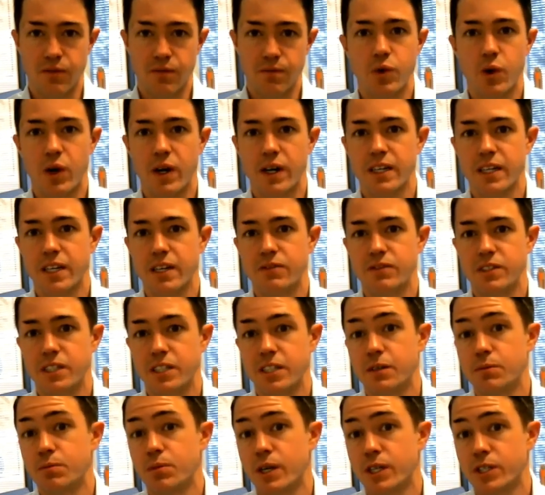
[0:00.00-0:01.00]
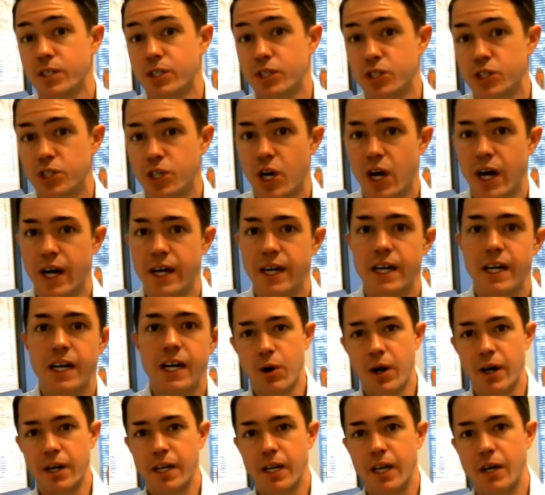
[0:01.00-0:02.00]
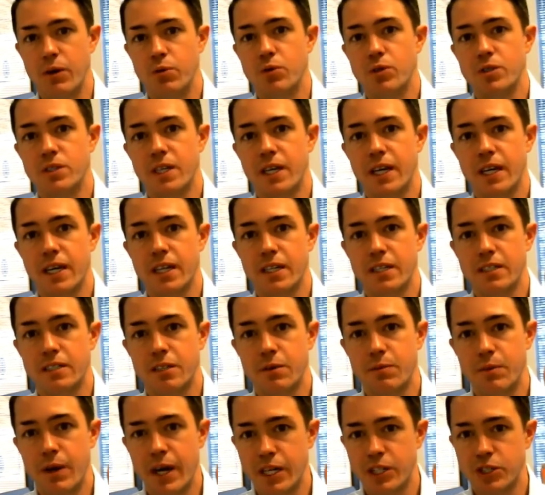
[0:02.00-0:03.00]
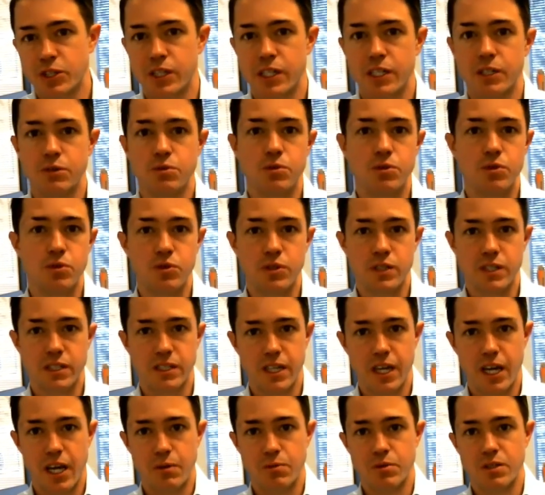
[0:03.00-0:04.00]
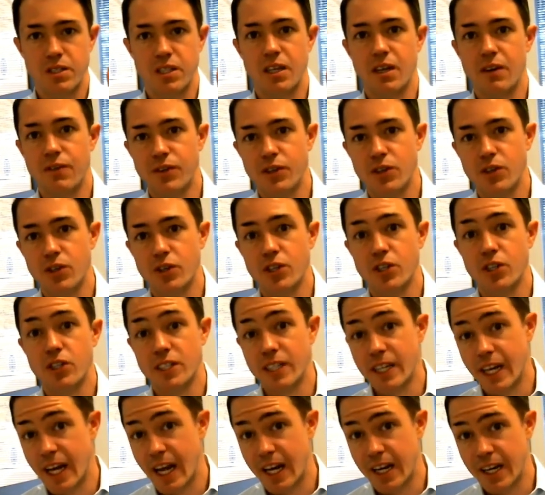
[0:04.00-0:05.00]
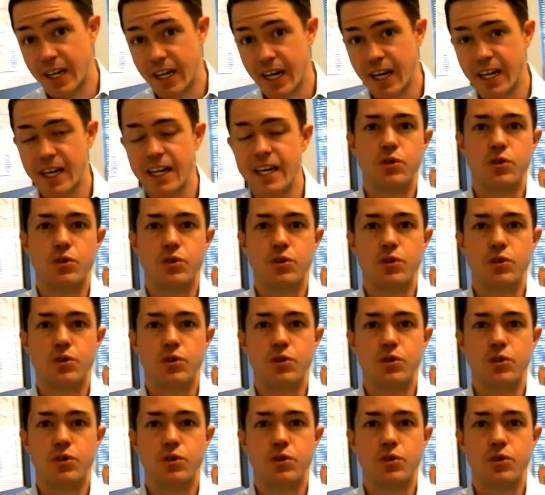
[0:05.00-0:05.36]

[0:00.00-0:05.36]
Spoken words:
If you want to give decompression a shot, come on in. We'll take some x-rays. We'll do an exam, see if you're a good candidate.